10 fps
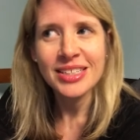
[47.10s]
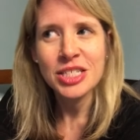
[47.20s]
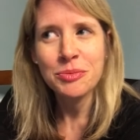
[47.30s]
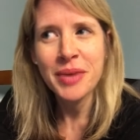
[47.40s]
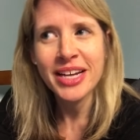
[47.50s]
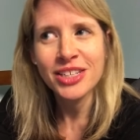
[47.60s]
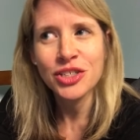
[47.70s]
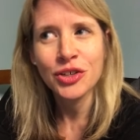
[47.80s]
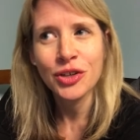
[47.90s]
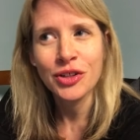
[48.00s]
to make
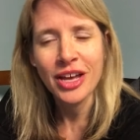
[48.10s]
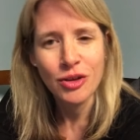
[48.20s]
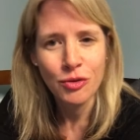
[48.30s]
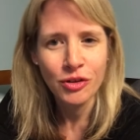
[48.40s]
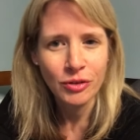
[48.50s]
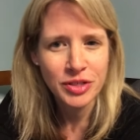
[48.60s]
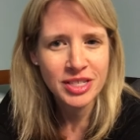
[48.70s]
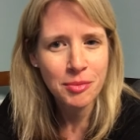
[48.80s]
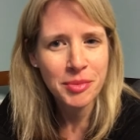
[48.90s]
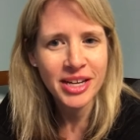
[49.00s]
sure that you know
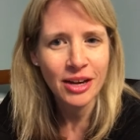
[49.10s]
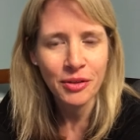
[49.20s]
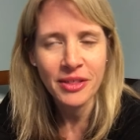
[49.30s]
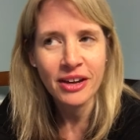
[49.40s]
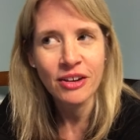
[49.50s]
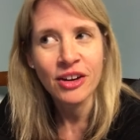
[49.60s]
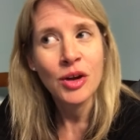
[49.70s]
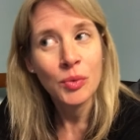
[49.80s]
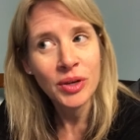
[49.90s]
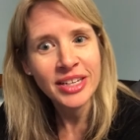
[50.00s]
somebody out there
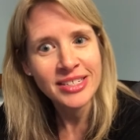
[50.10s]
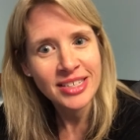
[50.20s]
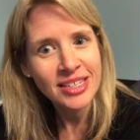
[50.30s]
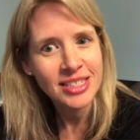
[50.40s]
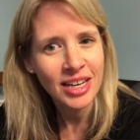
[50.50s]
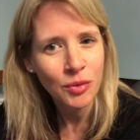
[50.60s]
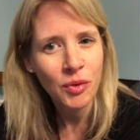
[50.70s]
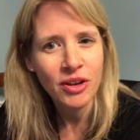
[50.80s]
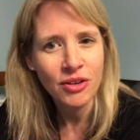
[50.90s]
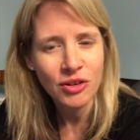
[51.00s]
really does get
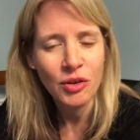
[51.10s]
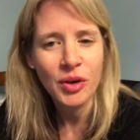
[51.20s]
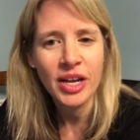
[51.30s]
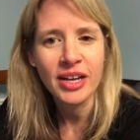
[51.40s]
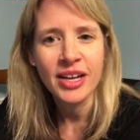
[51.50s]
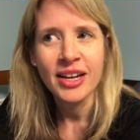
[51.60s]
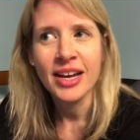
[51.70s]
what you're doing.